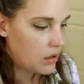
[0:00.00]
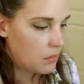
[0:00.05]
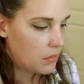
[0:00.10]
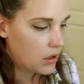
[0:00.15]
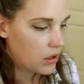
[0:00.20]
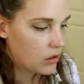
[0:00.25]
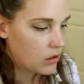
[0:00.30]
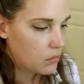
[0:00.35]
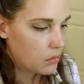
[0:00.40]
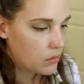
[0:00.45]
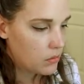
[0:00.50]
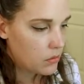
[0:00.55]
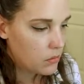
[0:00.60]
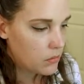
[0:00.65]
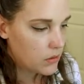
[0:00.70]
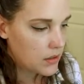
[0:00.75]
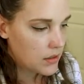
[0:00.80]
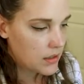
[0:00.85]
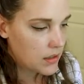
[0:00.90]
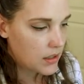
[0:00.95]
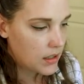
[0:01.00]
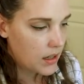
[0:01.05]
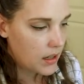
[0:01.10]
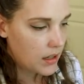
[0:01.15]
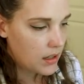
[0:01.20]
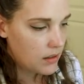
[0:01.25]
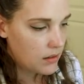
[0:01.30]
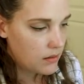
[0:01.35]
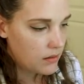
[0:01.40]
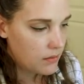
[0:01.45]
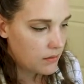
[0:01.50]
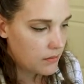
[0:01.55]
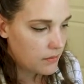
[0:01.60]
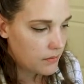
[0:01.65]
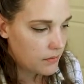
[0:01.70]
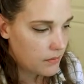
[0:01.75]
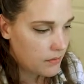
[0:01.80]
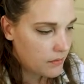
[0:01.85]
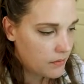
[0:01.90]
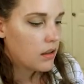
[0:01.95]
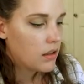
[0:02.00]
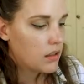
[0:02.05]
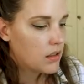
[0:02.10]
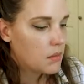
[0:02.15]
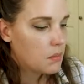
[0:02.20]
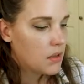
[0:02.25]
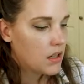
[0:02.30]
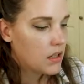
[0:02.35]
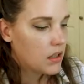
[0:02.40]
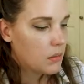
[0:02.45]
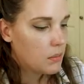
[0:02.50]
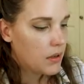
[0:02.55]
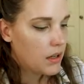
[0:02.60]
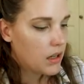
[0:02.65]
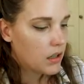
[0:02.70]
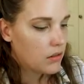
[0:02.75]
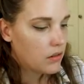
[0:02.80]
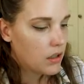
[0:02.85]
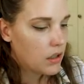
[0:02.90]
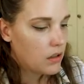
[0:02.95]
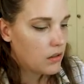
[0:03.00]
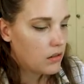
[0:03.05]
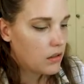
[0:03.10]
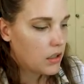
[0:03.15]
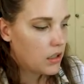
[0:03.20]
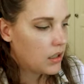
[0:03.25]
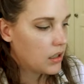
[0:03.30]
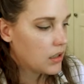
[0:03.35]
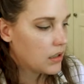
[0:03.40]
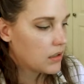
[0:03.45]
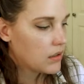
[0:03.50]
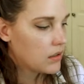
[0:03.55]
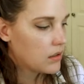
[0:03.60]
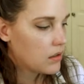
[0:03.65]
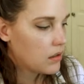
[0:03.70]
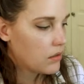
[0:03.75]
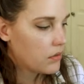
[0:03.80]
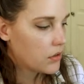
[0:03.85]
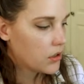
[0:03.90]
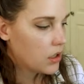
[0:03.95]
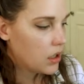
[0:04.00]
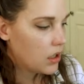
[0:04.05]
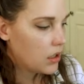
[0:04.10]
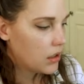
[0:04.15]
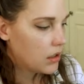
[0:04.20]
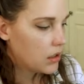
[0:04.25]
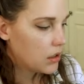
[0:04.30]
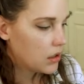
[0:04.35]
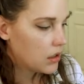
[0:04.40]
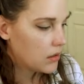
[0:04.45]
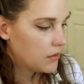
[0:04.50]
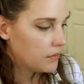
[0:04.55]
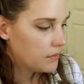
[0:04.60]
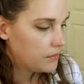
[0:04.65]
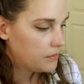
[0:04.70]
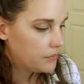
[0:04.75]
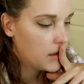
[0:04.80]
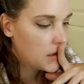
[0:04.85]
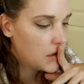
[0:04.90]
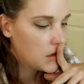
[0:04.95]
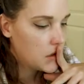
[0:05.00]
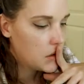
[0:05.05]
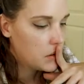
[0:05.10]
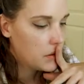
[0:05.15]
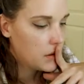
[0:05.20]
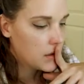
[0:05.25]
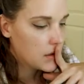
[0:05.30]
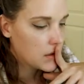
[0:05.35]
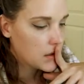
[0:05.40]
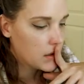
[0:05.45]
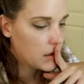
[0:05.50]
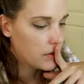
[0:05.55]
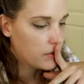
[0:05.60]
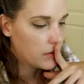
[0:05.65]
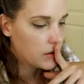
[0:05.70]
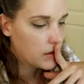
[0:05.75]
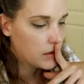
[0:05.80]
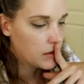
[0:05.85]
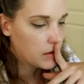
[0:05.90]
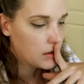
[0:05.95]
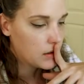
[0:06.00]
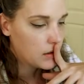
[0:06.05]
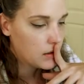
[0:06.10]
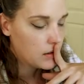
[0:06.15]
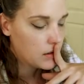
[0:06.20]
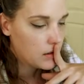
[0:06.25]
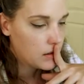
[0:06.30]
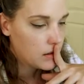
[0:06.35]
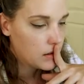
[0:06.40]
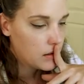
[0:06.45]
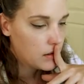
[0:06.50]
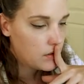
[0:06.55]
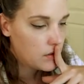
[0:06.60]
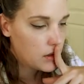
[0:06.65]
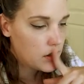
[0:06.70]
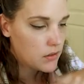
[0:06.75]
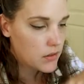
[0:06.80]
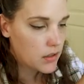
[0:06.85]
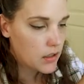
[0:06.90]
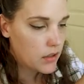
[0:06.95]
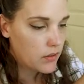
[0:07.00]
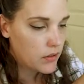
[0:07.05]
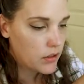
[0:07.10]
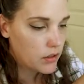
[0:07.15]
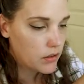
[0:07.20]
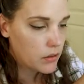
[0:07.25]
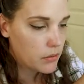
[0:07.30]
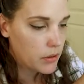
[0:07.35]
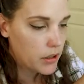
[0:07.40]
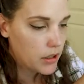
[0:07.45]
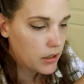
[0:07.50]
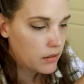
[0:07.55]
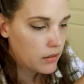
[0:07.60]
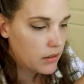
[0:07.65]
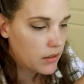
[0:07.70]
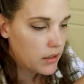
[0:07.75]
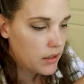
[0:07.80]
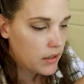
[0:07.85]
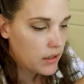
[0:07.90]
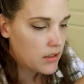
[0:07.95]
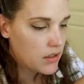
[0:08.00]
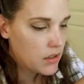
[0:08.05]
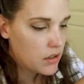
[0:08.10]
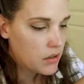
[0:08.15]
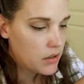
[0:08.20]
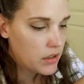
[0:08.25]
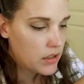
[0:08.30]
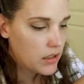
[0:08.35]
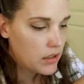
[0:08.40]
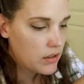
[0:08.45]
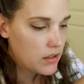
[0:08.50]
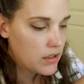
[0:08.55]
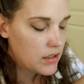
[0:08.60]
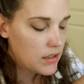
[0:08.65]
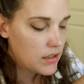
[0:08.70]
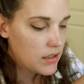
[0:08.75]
my artboard once again. Let's make the background a nice soft color. Let's do a nice lavender. I haven't used lavender in a while. So here is